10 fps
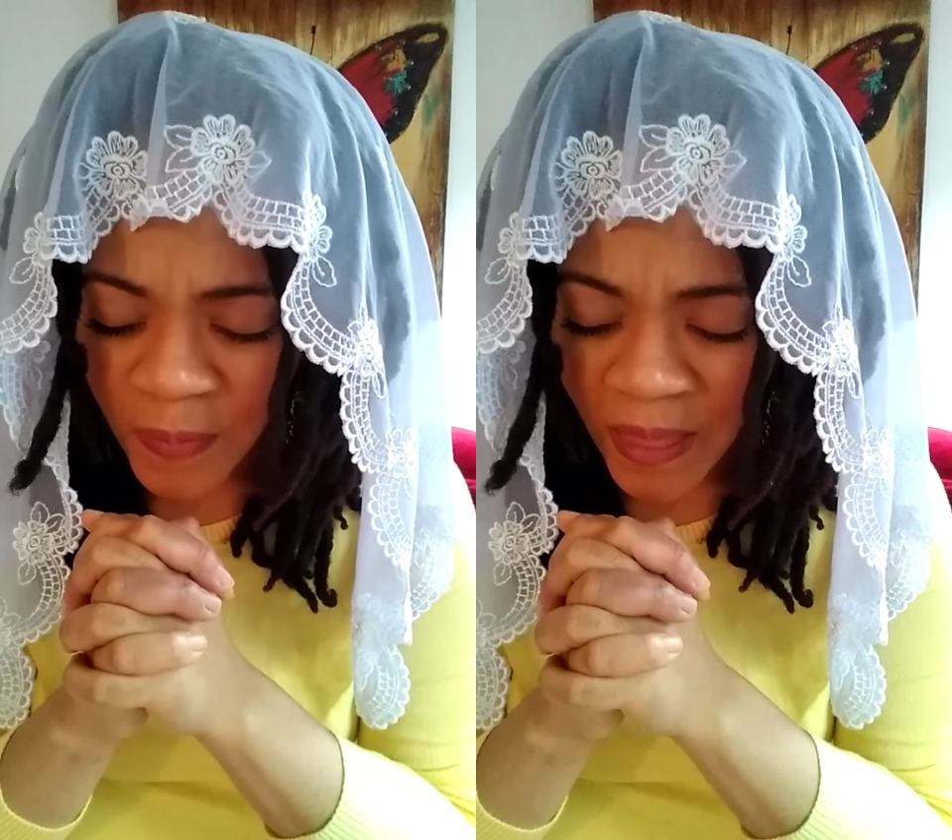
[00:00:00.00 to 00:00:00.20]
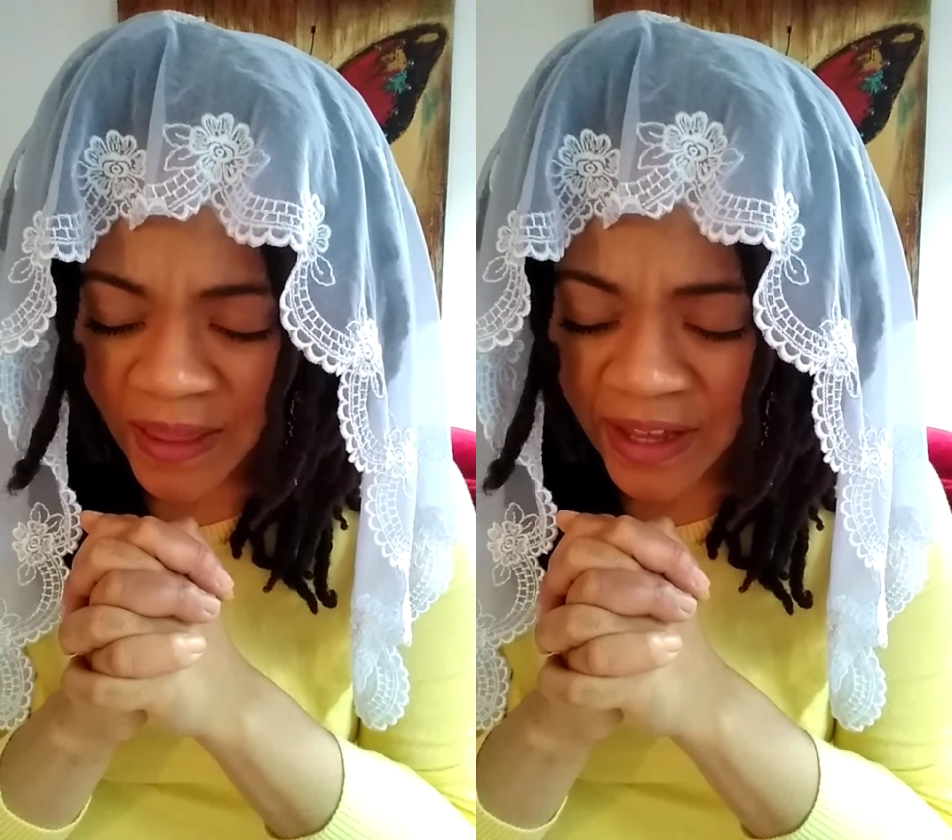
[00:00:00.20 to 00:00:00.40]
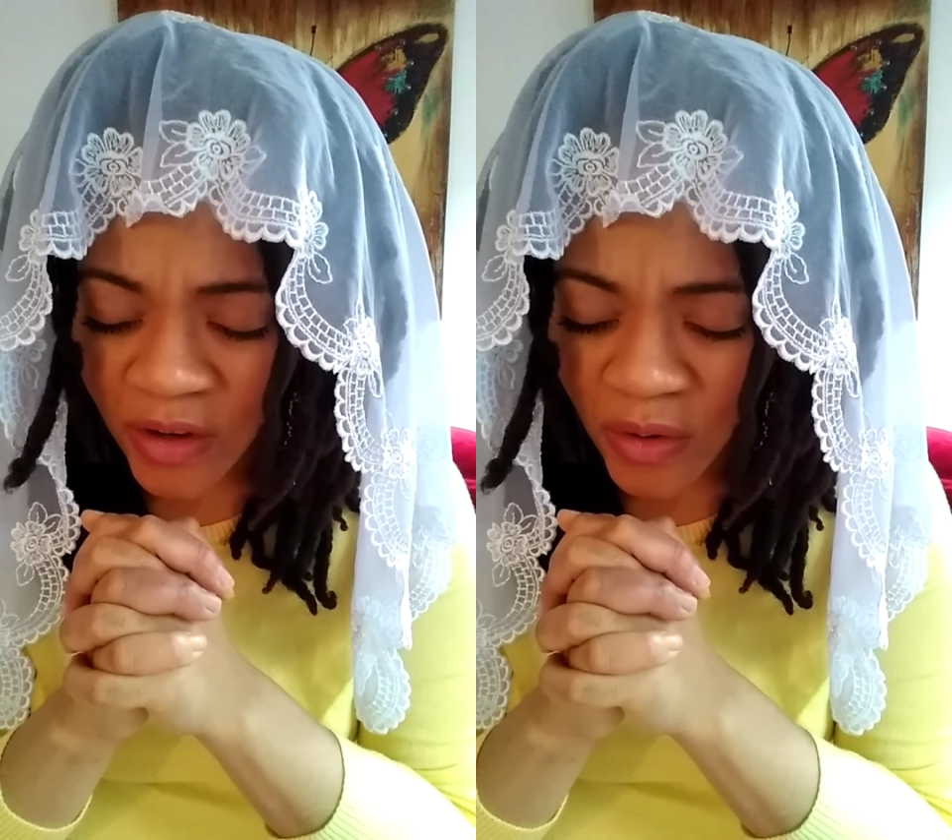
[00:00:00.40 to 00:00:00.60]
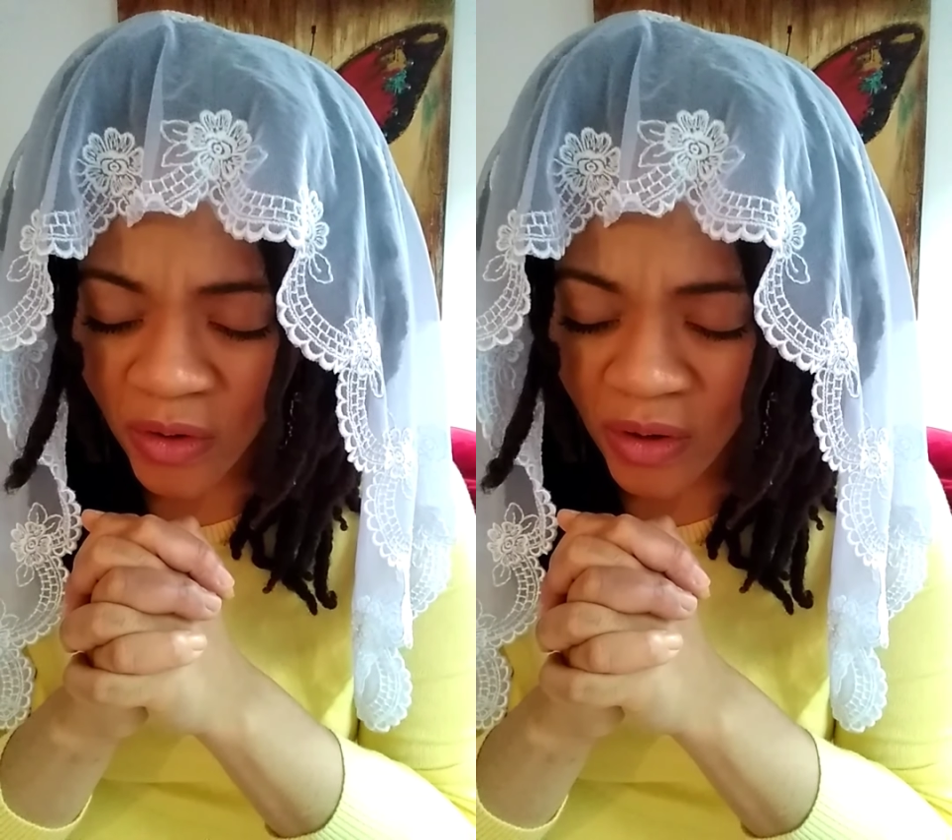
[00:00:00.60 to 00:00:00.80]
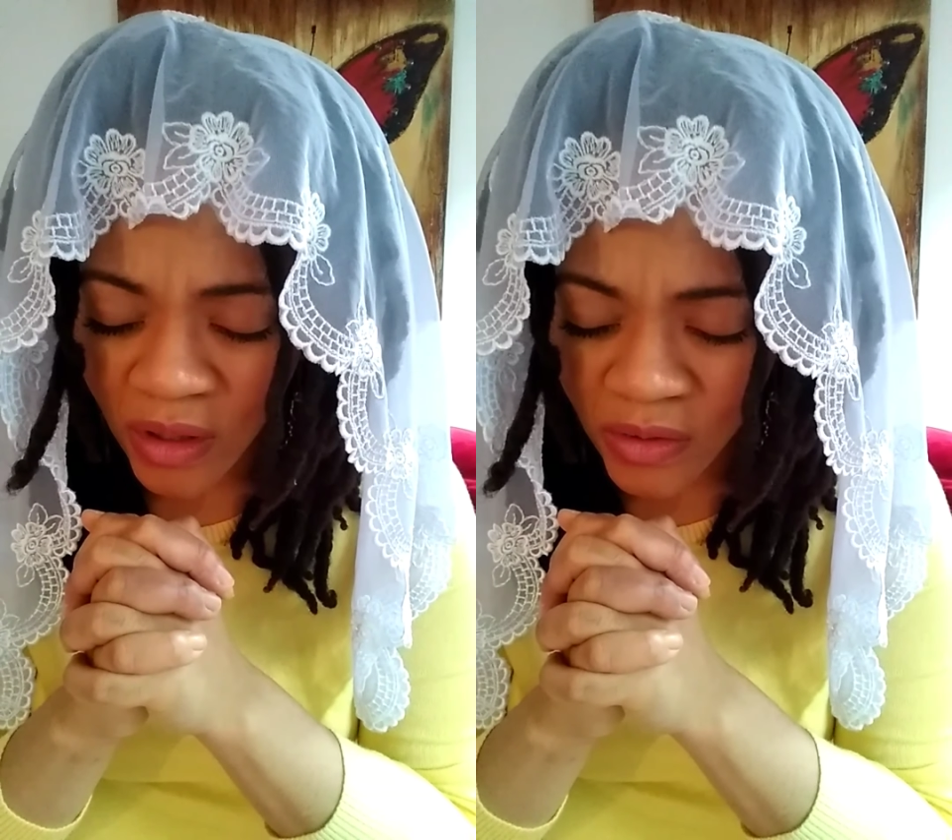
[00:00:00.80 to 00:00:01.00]
they grow
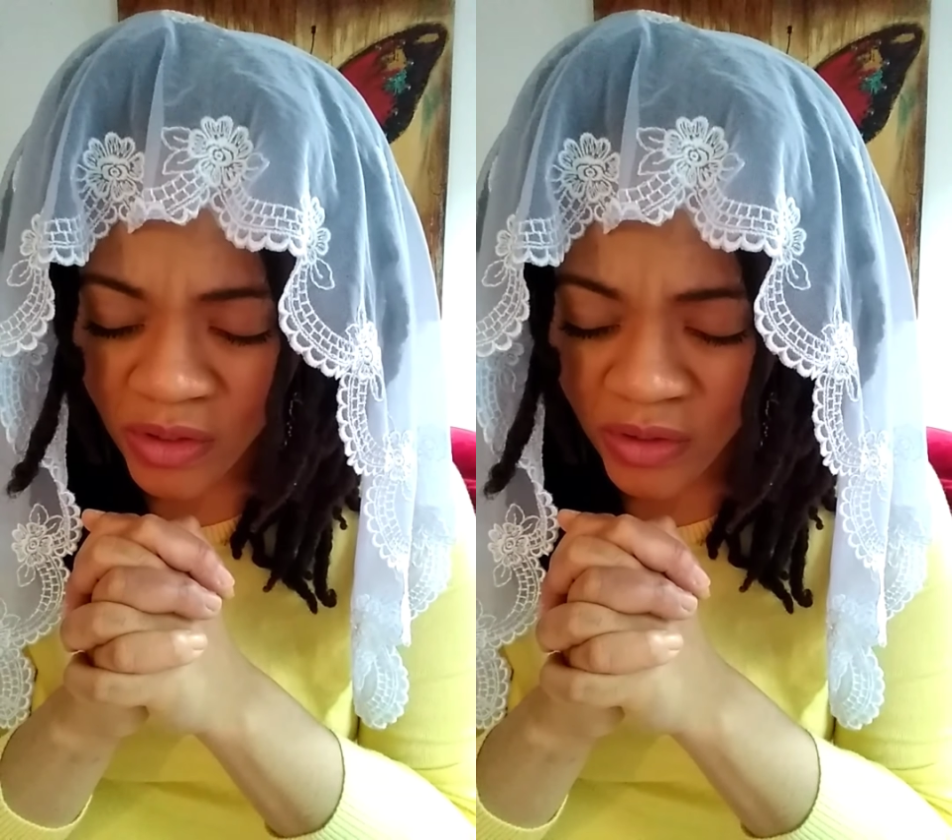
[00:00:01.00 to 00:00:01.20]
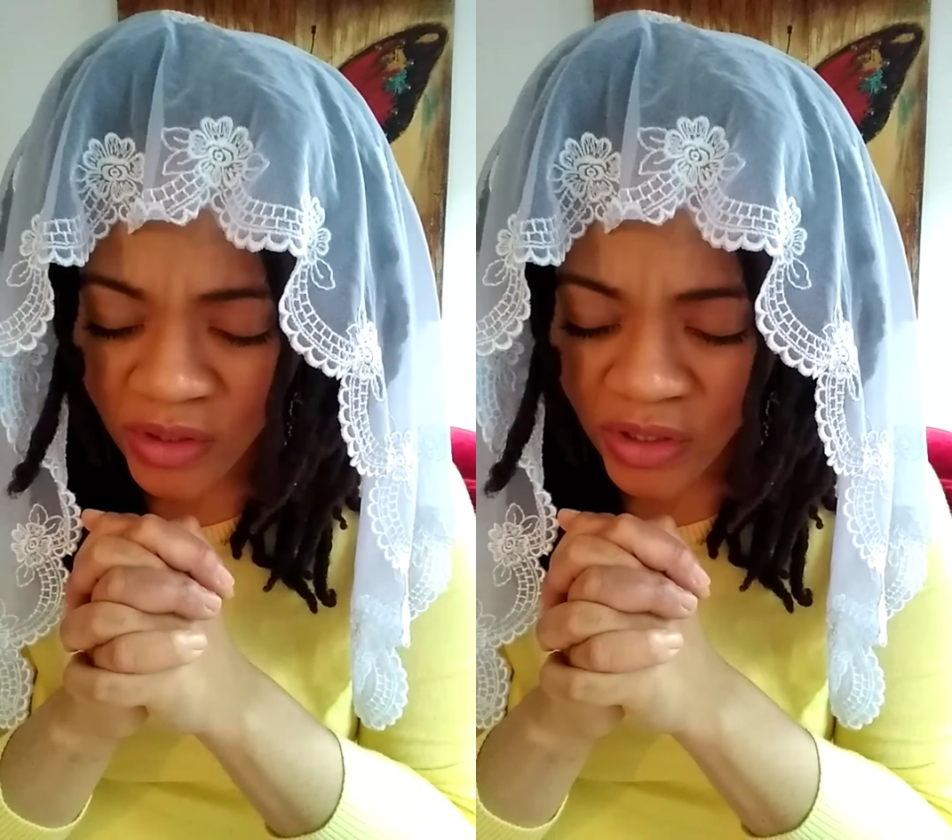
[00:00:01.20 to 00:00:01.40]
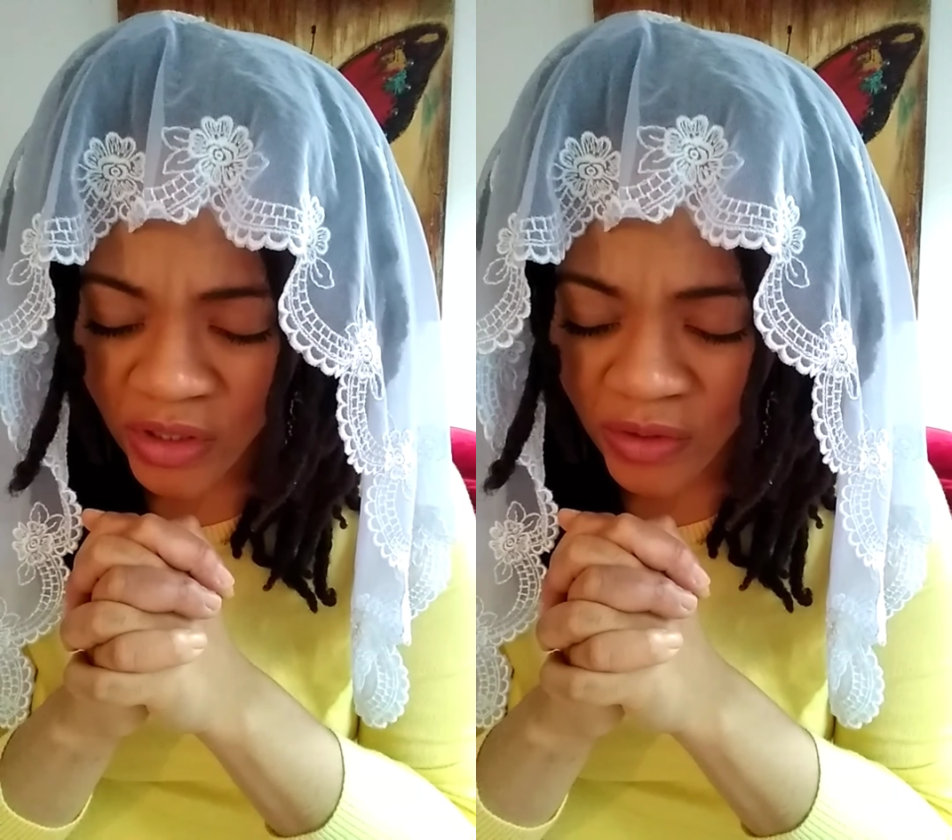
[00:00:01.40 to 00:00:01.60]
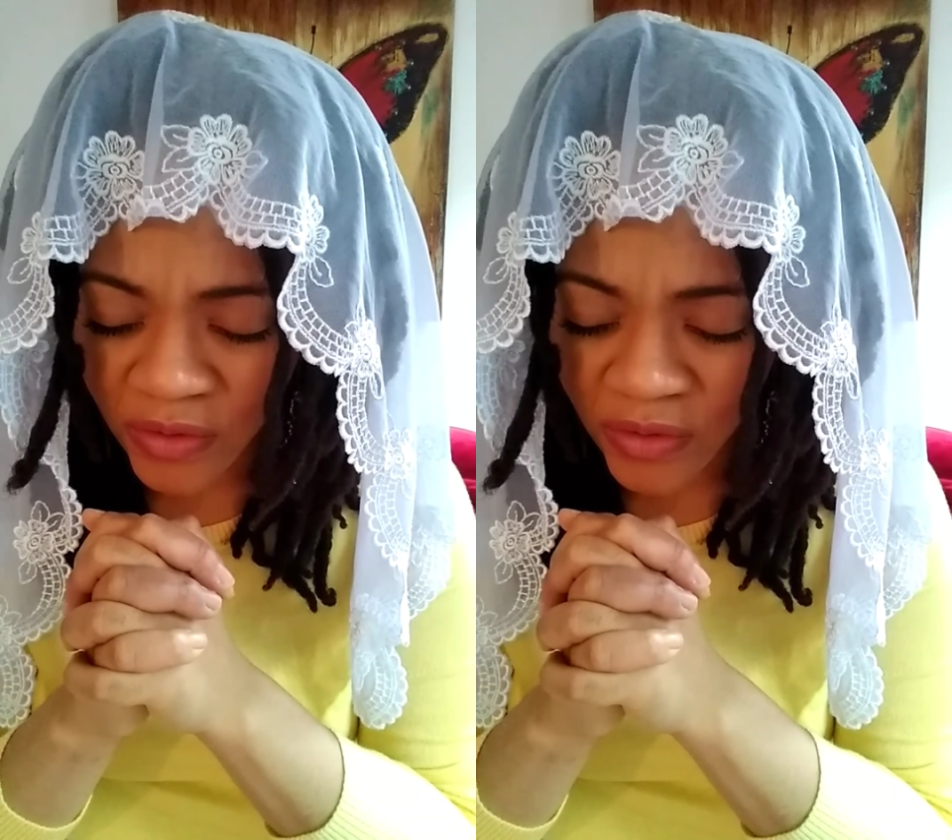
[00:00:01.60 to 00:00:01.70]
closer to you,